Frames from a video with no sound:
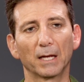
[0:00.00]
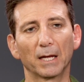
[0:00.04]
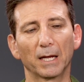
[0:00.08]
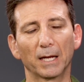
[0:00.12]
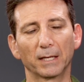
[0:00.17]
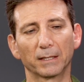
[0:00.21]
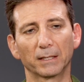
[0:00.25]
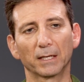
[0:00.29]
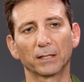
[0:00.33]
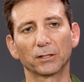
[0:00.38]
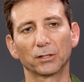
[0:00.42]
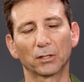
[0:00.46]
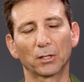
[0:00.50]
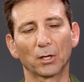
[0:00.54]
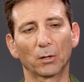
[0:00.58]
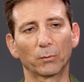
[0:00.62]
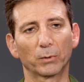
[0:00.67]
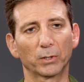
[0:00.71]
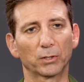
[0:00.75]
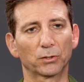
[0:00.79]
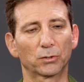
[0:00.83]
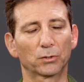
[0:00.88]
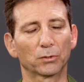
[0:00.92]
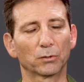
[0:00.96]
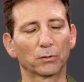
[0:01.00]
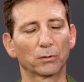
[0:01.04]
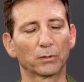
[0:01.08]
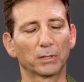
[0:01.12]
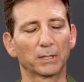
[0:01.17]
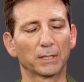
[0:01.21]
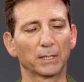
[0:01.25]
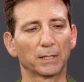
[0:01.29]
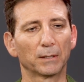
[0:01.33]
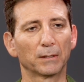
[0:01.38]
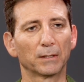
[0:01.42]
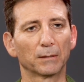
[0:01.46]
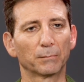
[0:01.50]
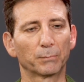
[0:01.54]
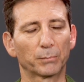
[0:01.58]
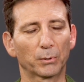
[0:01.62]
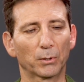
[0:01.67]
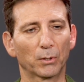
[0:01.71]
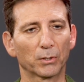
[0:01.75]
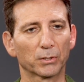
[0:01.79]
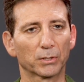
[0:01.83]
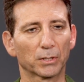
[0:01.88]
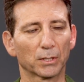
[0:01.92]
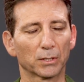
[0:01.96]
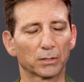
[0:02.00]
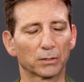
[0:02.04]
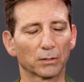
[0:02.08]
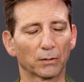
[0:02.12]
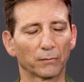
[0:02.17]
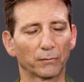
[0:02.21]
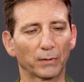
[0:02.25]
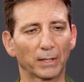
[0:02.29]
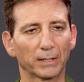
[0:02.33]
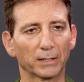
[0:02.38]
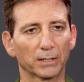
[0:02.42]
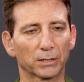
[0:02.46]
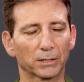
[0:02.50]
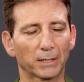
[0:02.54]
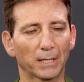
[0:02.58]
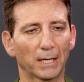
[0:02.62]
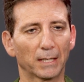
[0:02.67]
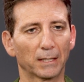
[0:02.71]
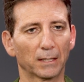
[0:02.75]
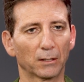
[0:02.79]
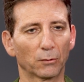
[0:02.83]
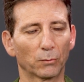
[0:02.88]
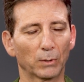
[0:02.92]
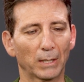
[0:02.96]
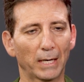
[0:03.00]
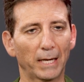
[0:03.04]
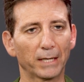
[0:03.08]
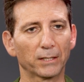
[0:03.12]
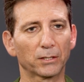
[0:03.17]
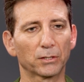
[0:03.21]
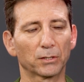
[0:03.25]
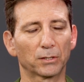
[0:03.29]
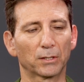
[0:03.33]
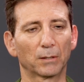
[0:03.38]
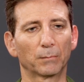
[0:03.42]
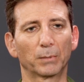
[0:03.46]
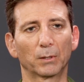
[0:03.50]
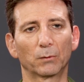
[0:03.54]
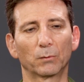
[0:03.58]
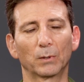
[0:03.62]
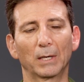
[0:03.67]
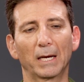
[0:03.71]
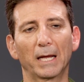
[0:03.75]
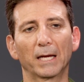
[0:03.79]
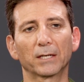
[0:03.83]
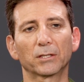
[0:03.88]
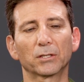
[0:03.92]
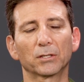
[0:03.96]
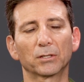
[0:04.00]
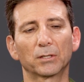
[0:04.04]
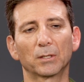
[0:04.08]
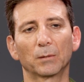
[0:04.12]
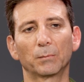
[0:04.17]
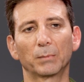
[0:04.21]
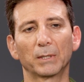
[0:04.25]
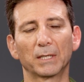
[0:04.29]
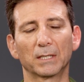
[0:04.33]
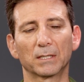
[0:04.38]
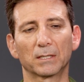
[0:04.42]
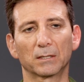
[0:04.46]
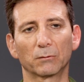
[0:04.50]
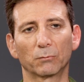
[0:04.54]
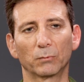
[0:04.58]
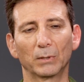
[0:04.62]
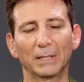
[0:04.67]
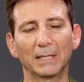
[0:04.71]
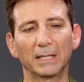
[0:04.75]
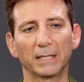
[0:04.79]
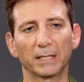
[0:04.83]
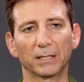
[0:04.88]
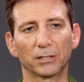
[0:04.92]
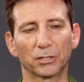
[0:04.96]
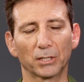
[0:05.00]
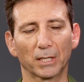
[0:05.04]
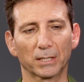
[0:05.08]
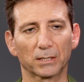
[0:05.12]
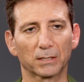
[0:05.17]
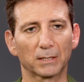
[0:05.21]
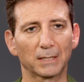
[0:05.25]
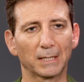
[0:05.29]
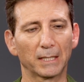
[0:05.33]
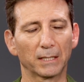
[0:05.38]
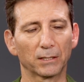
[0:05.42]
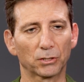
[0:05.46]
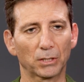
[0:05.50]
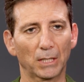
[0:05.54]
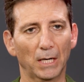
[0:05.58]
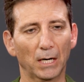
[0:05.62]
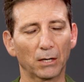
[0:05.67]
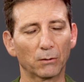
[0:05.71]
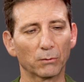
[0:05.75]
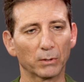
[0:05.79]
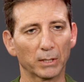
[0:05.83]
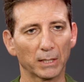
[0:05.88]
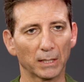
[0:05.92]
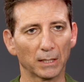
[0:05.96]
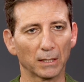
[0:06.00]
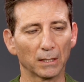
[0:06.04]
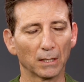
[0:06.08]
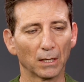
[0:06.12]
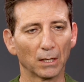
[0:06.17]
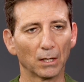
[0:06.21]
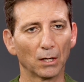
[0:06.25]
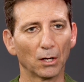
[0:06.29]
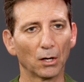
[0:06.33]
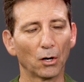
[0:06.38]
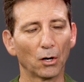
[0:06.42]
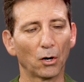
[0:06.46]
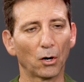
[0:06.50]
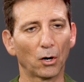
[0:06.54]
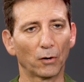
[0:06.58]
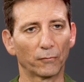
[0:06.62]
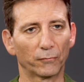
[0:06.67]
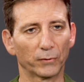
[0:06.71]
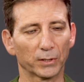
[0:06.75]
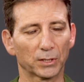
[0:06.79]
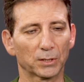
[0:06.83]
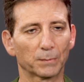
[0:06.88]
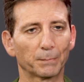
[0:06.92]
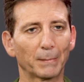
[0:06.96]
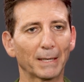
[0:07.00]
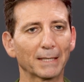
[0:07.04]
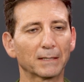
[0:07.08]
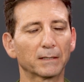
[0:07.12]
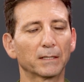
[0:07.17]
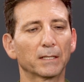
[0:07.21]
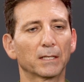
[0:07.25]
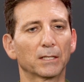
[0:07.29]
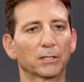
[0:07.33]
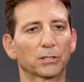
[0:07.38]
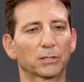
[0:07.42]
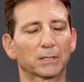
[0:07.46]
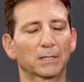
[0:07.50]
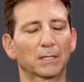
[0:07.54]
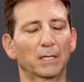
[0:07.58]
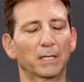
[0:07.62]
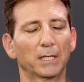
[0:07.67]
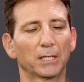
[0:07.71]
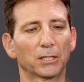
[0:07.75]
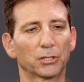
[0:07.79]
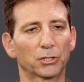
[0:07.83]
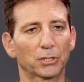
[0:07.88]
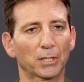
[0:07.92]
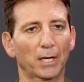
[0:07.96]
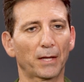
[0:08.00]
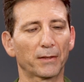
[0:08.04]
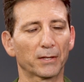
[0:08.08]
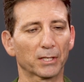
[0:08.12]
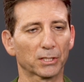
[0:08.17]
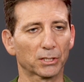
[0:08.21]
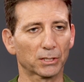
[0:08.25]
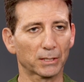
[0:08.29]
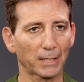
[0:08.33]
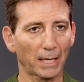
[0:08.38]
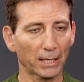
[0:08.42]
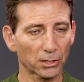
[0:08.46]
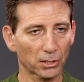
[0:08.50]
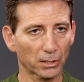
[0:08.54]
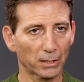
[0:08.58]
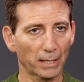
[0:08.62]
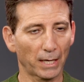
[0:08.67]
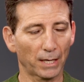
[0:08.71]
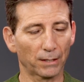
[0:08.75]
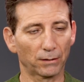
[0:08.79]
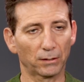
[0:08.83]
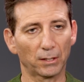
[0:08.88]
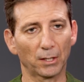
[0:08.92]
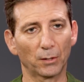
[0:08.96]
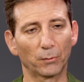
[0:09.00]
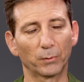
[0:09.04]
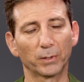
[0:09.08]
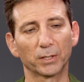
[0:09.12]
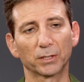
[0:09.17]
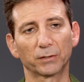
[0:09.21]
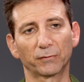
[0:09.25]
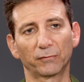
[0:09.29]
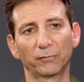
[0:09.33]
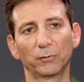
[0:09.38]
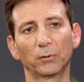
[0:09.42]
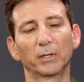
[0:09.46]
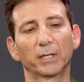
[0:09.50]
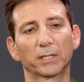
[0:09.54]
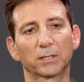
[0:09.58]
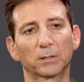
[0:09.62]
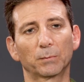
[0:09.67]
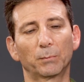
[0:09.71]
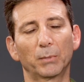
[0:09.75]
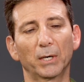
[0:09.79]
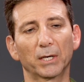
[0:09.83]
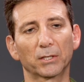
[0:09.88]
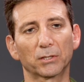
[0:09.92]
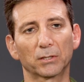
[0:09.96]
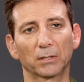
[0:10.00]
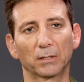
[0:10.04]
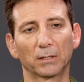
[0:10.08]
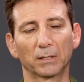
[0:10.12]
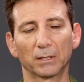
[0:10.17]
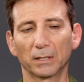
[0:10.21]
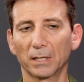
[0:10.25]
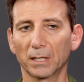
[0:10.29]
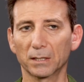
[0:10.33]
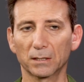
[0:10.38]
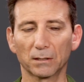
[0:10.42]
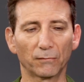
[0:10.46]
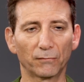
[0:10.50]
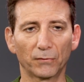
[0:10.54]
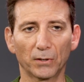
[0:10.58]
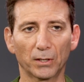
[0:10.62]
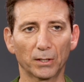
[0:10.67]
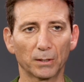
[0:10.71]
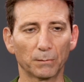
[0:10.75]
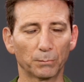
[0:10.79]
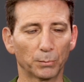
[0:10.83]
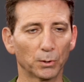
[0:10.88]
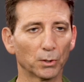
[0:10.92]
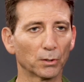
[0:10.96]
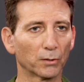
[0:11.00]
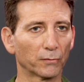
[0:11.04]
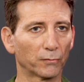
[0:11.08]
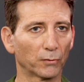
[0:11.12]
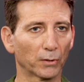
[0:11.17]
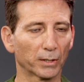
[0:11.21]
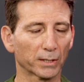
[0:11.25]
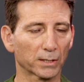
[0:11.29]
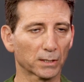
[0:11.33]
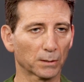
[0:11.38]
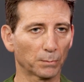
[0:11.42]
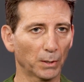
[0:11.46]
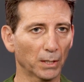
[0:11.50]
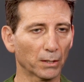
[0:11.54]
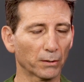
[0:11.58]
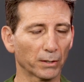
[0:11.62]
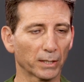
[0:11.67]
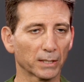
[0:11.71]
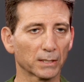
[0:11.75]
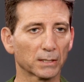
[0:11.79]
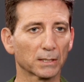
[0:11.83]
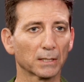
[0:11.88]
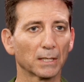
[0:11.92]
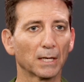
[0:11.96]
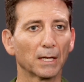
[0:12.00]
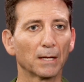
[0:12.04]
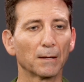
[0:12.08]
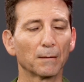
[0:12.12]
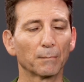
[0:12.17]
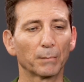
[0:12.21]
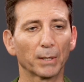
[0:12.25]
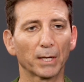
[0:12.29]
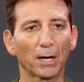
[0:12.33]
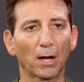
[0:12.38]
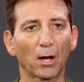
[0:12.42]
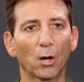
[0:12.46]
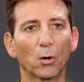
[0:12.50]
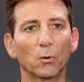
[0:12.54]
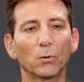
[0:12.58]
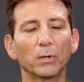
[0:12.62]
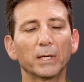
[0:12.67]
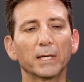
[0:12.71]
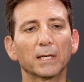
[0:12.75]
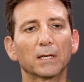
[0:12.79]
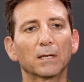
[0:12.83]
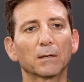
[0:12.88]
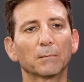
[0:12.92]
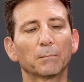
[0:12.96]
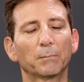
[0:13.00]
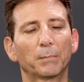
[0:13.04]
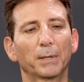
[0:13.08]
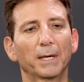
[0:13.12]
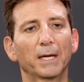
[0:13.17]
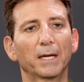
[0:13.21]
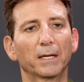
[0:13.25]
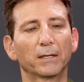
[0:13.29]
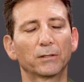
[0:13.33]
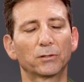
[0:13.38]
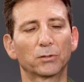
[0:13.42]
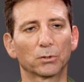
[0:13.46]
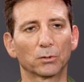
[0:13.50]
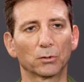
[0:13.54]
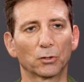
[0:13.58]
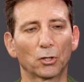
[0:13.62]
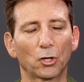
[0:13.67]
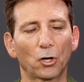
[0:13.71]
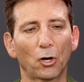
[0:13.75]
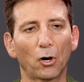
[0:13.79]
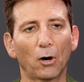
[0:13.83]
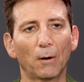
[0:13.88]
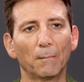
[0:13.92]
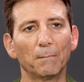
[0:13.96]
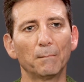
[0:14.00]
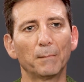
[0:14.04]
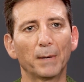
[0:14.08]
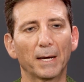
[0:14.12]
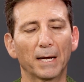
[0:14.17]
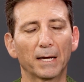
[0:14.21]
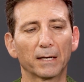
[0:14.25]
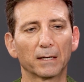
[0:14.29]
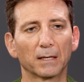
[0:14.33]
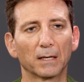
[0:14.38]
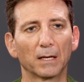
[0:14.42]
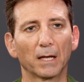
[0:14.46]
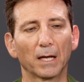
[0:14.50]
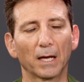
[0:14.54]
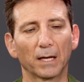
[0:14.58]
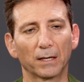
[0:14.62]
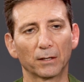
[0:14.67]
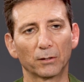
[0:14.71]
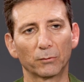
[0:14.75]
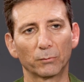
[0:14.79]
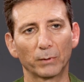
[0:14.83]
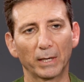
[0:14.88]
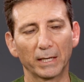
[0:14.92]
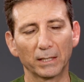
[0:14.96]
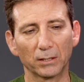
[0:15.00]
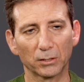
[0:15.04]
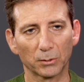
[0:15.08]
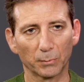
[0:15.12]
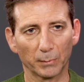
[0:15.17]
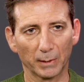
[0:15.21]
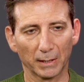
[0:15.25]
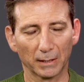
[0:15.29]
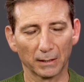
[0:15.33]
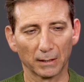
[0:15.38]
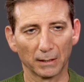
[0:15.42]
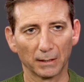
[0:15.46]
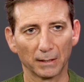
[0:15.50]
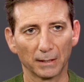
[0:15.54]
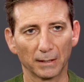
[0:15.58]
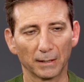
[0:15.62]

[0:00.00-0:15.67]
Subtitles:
And then you go into the process of understanding relationship. But relationship is really just the integrity of respecting each other such that there is full expression. And that's a very beautiful experience, but only compared to combat and arrangement.